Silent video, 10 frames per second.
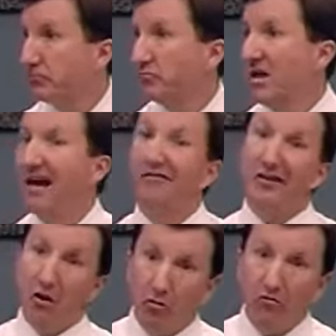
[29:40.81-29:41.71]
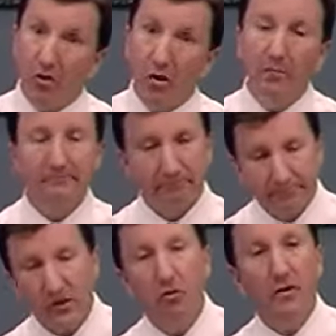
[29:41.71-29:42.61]
Now, if you don't grow,
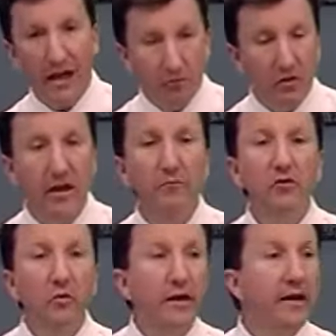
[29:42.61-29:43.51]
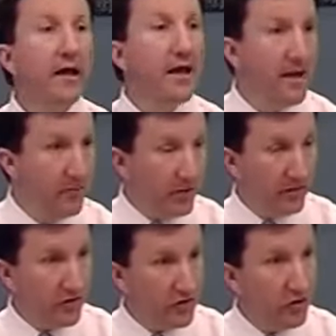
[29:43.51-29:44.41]
okay, we'll keep doing it. But if
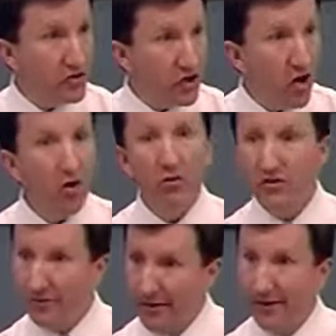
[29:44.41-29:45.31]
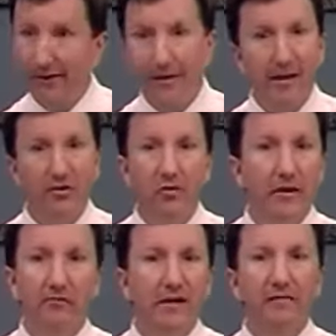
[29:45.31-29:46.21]
the church goes and we
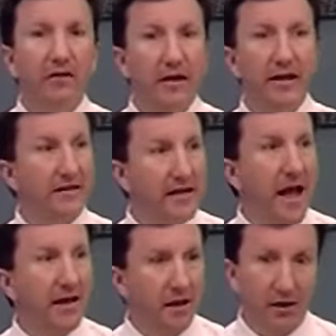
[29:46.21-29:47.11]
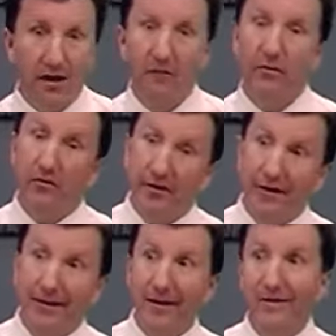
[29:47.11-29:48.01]
don't have an exact cutoff, but okay,
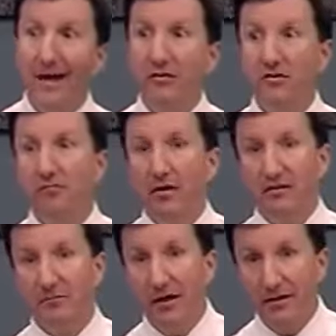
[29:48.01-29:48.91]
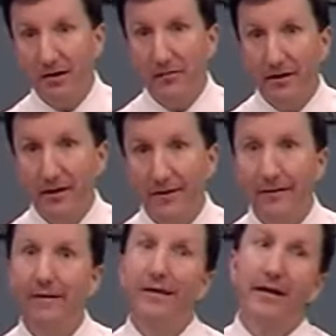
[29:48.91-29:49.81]
you got $1,000 a month coming in,
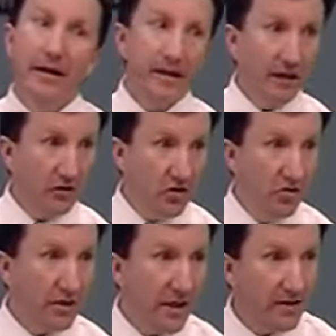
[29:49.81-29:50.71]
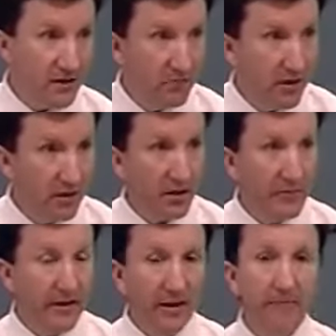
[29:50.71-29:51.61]
you got $2,000 a month
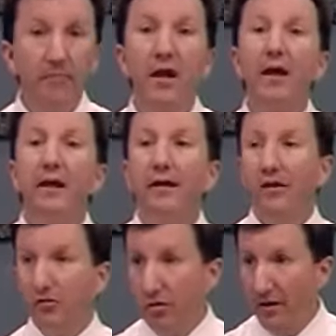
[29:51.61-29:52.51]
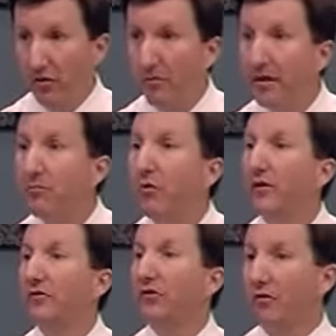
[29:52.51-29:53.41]
coming in, guess what? You're big
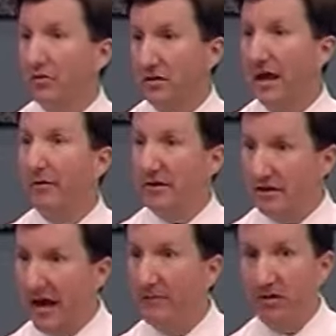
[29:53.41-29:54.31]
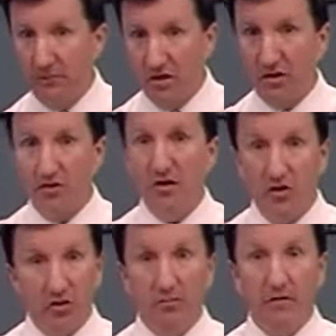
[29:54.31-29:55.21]
boys and girls now. It's time to
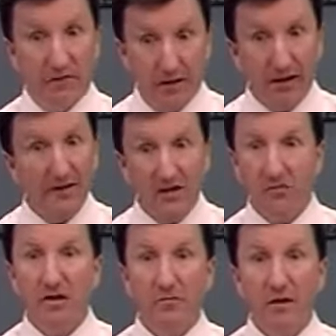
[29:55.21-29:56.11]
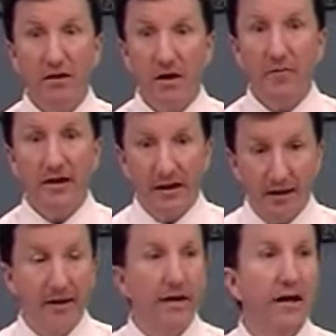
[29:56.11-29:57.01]
if you get this much money coming
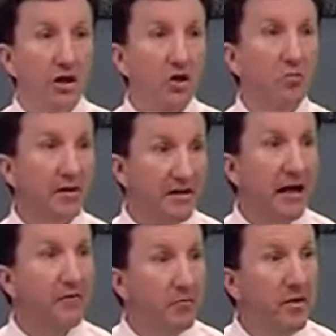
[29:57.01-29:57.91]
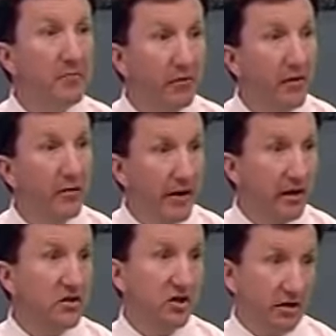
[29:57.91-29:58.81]
in, you must have the people there. We got to
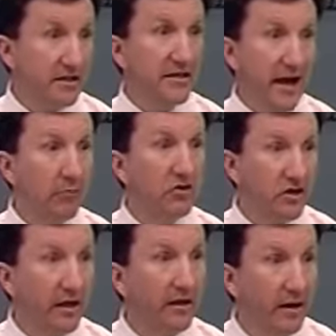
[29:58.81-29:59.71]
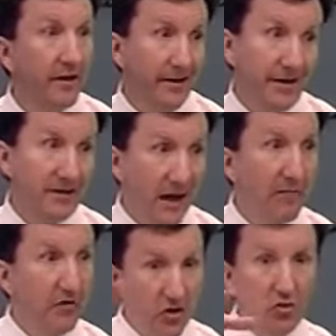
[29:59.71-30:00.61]
start establishing. It's time
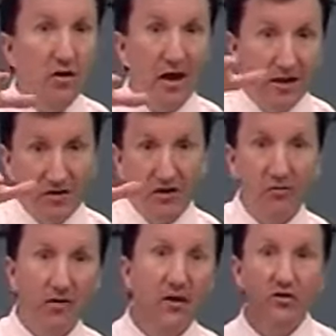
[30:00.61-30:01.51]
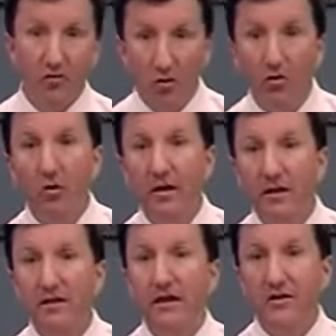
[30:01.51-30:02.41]
for you guys to create your own
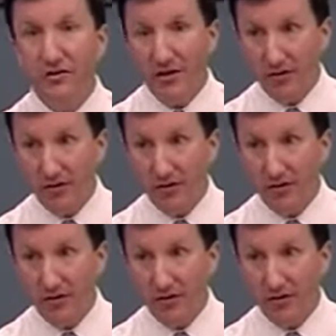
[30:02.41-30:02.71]
organization there.